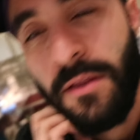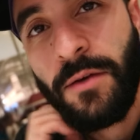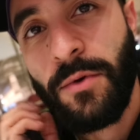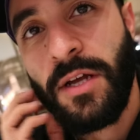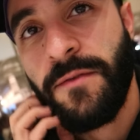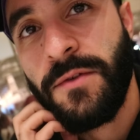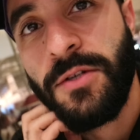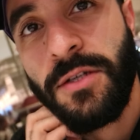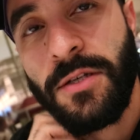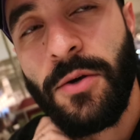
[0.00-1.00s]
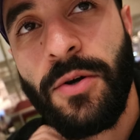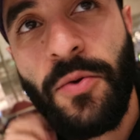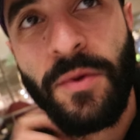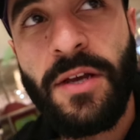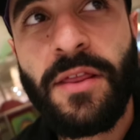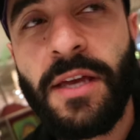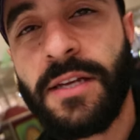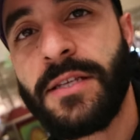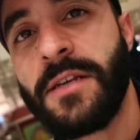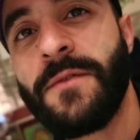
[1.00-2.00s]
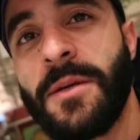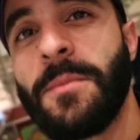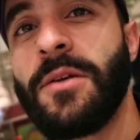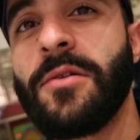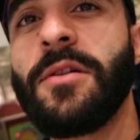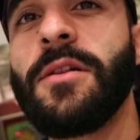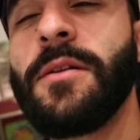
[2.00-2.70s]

they would have to just cook me a Thanksgiving meal